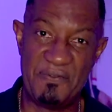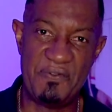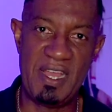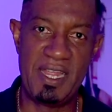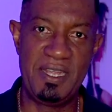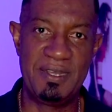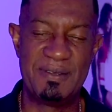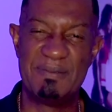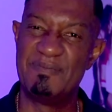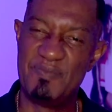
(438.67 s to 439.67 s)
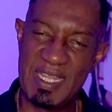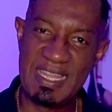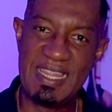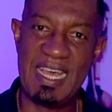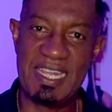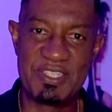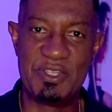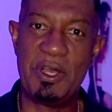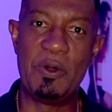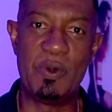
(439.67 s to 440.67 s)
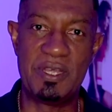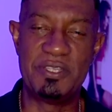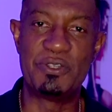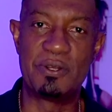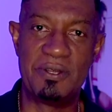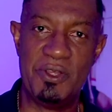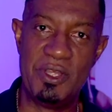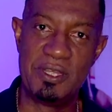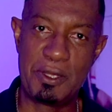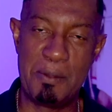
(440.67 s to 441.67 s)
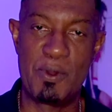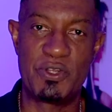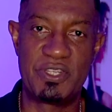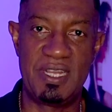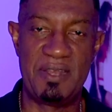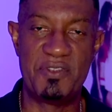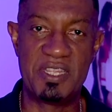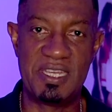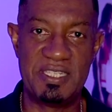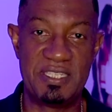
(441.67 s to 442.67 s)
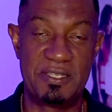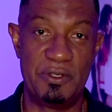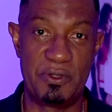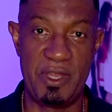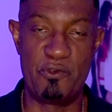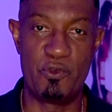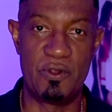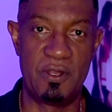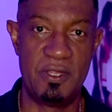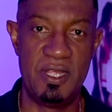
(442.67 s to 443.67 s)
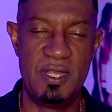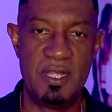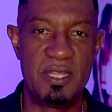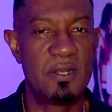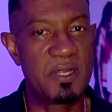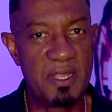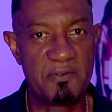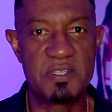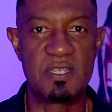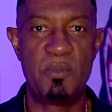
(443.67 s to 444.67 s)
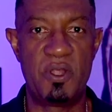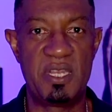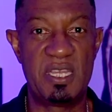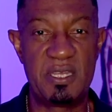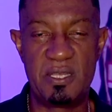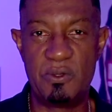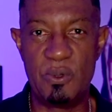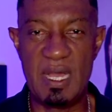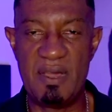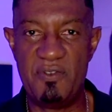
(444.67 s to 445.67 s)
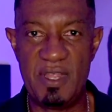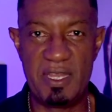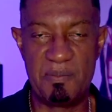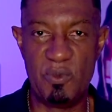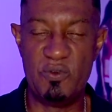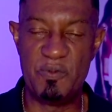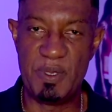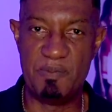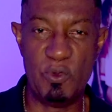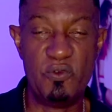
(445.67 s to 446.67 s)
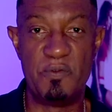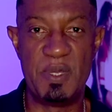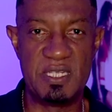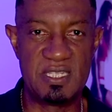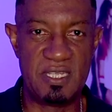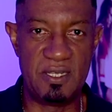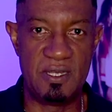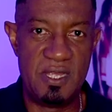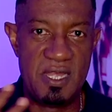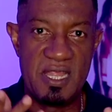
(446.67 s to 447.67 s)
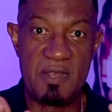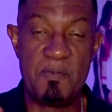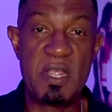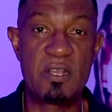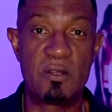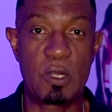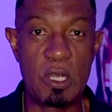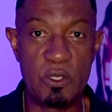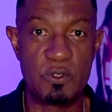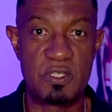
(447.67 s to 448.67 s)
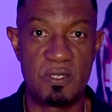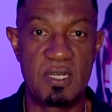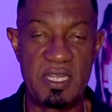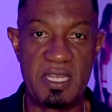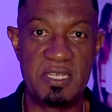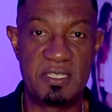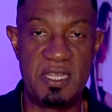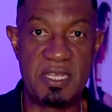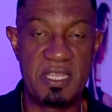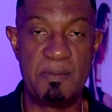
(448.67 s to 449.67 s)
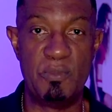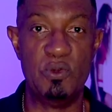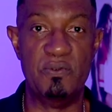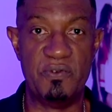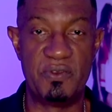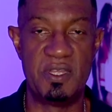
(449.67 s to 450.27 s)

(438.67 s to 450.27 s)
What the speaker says: fine, but that's not what your commercial advertising are looking for. They're looking for somebody that can do athletic movements that make their clothes look like it can move,